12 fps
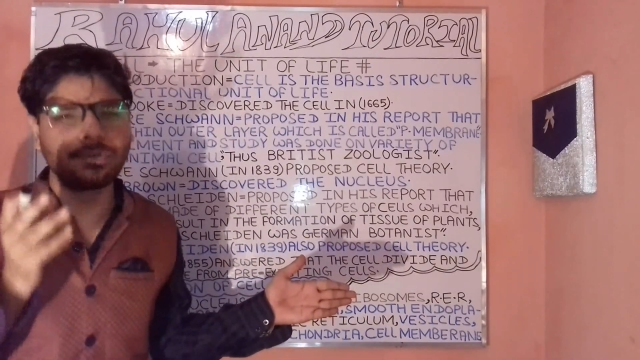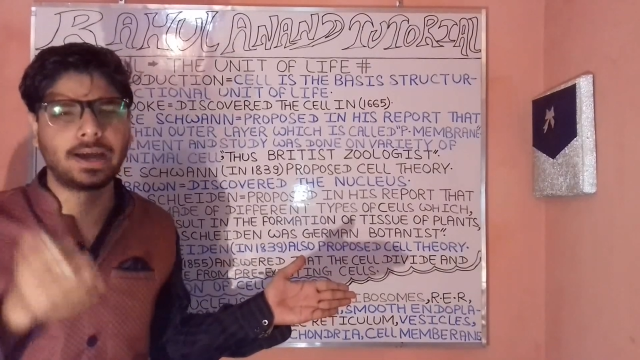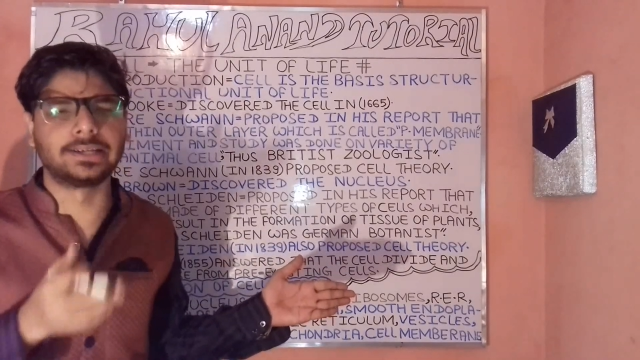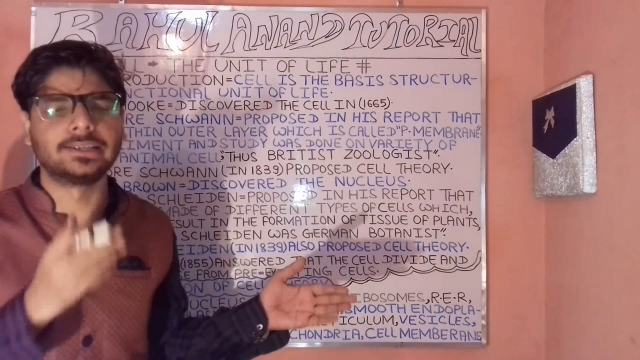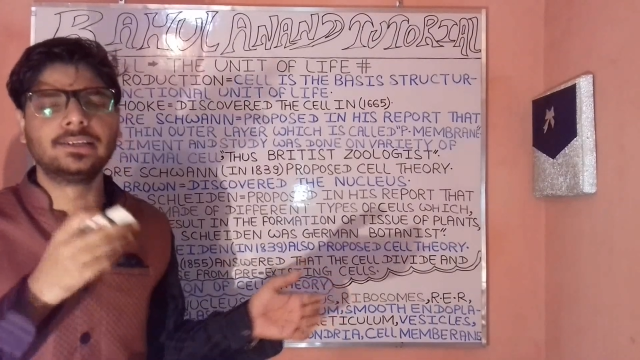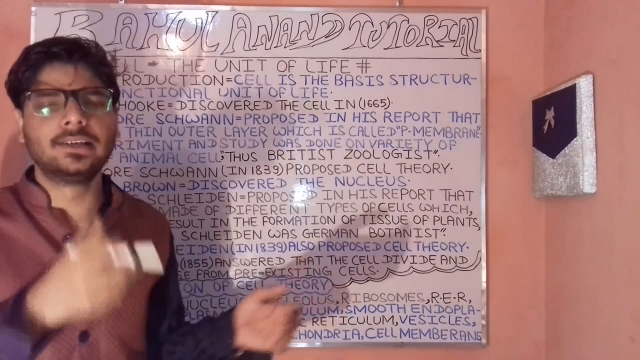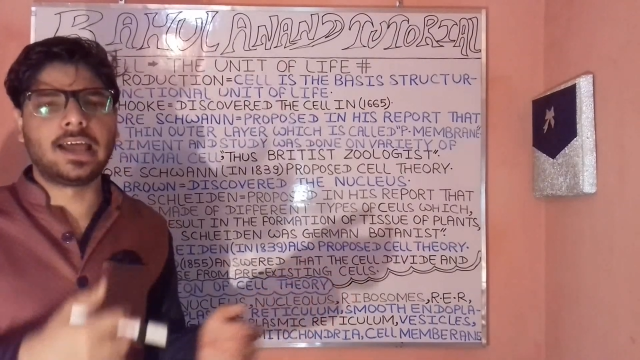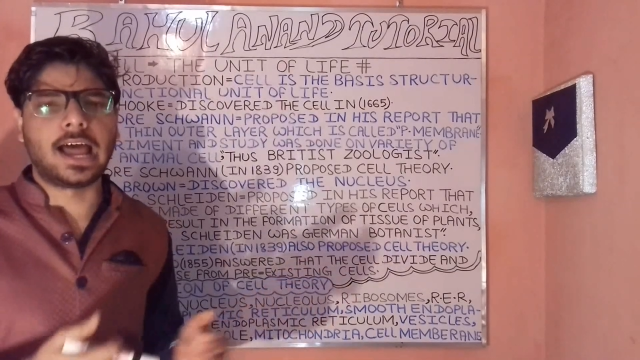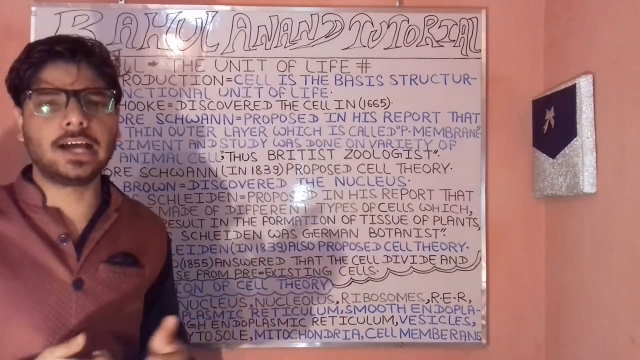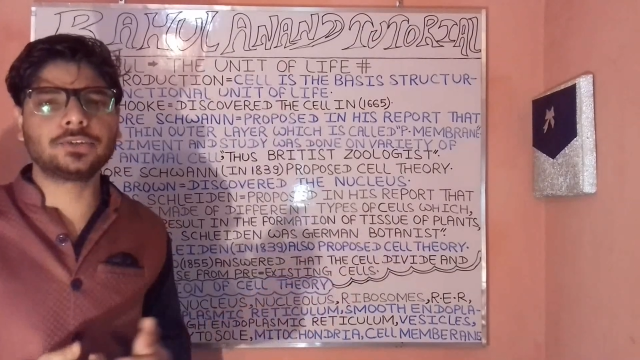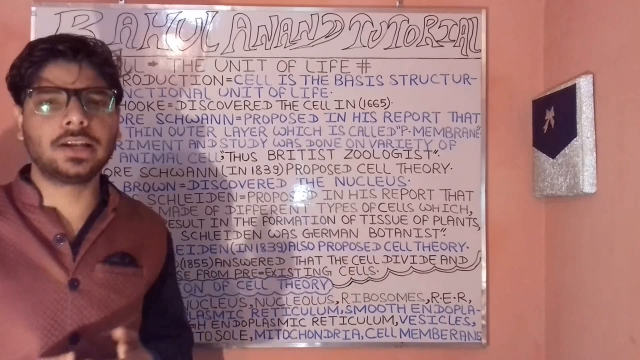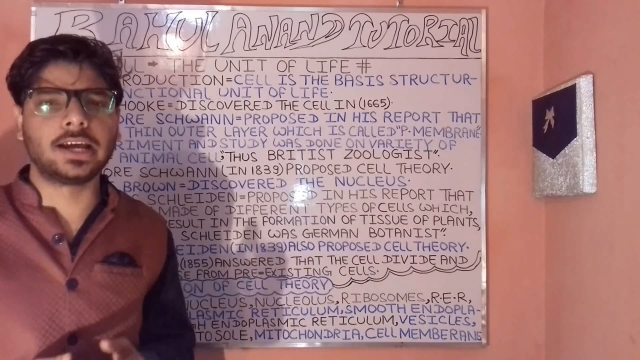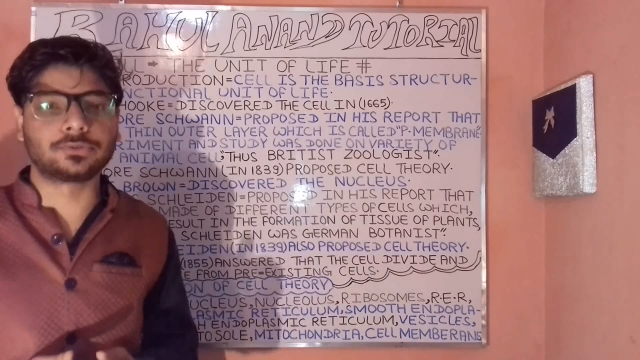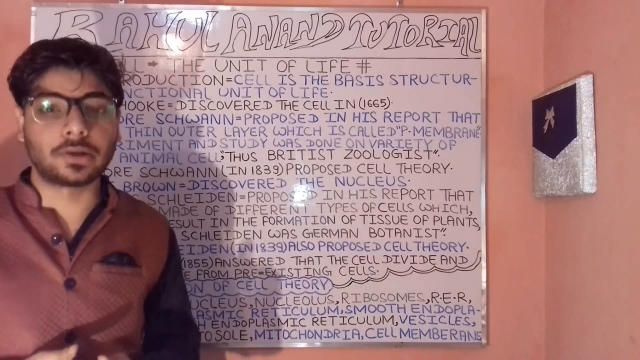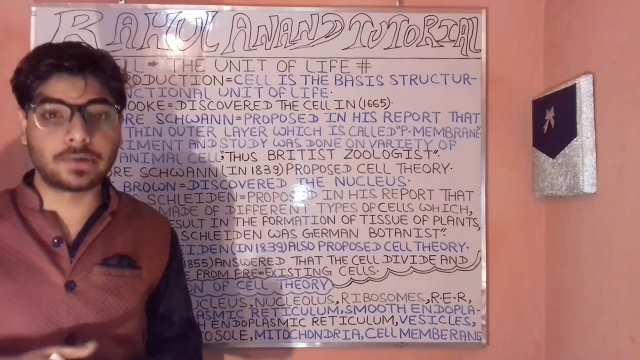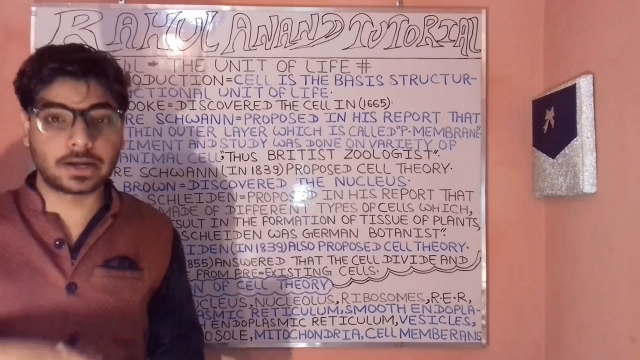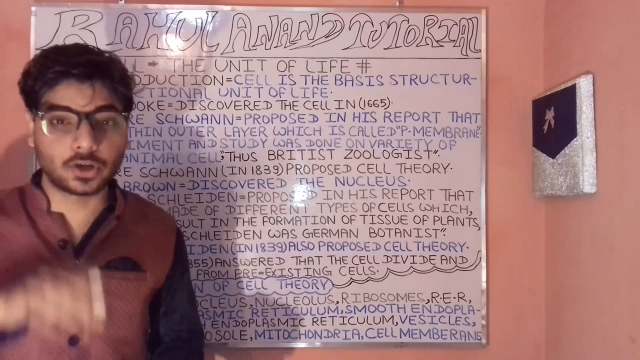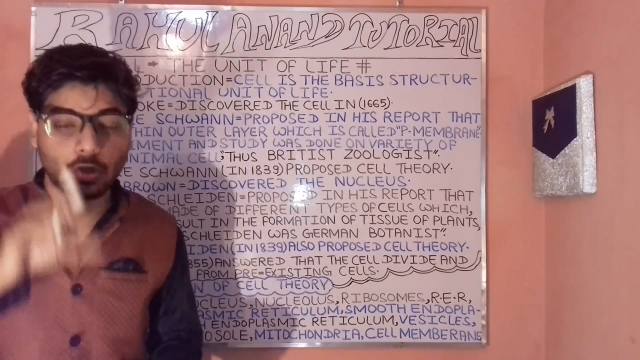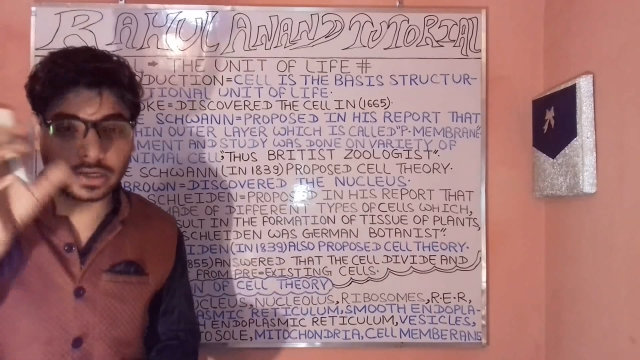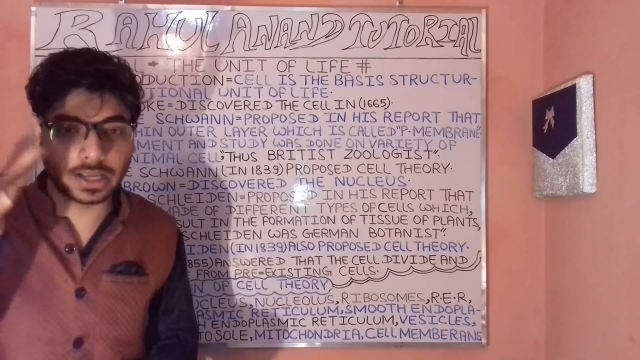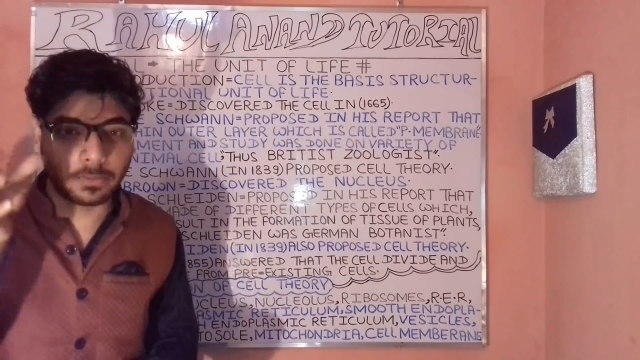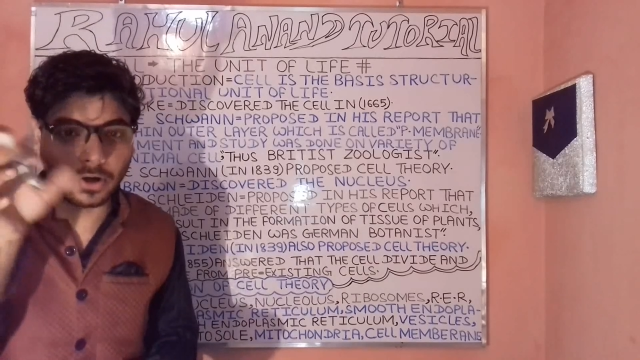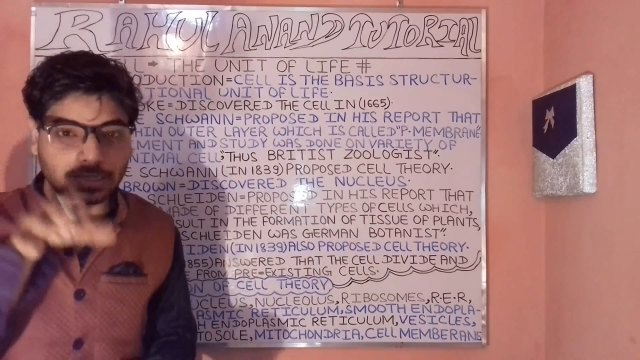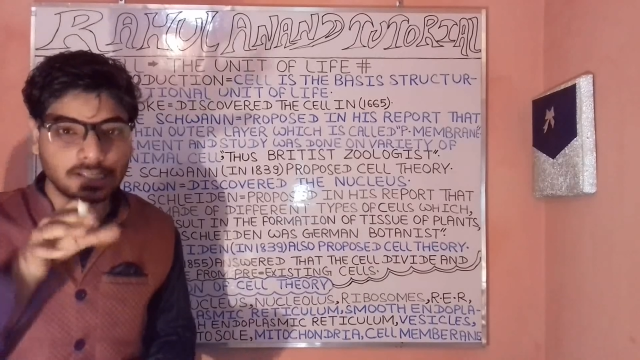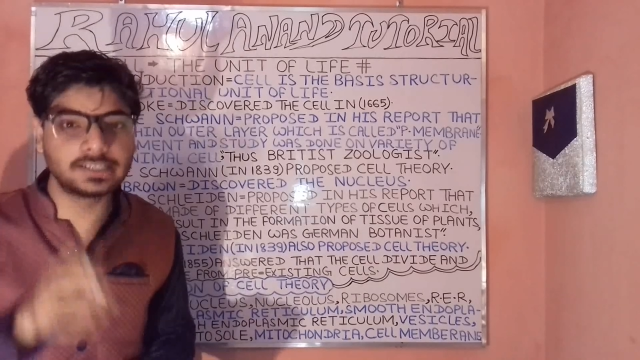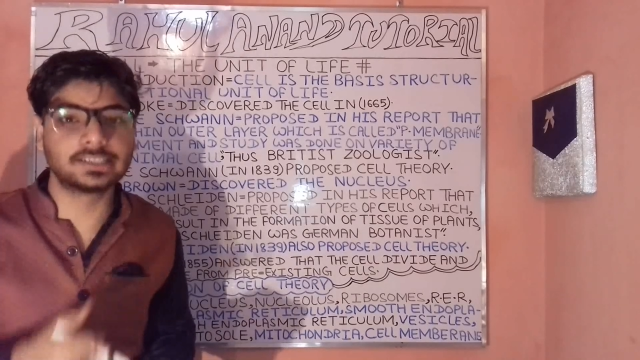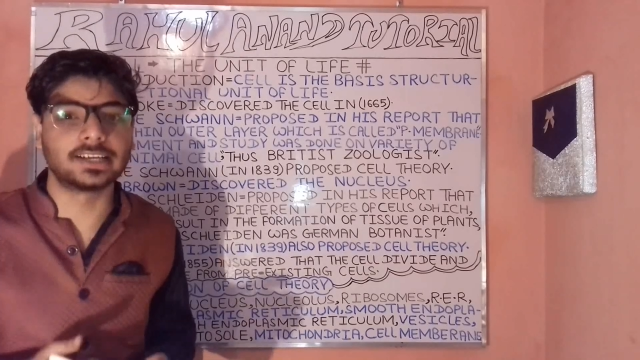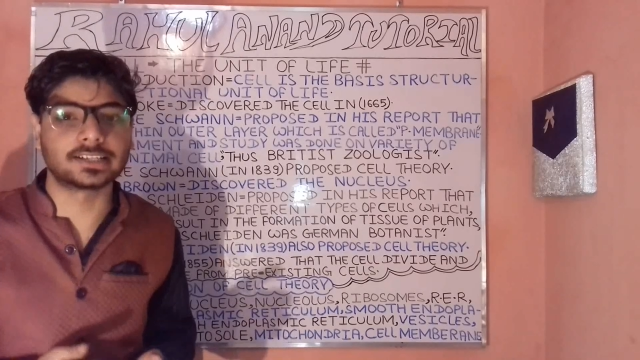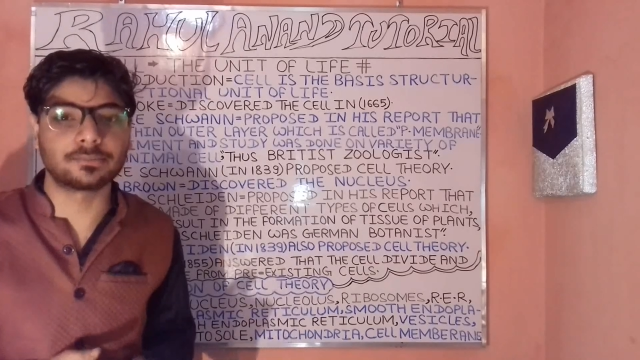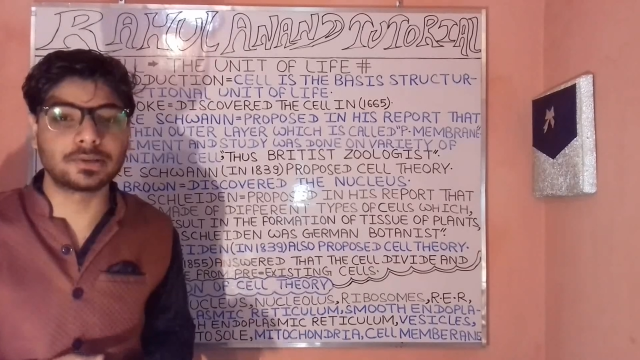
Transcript: Fine. As well as when we are talking about these cases,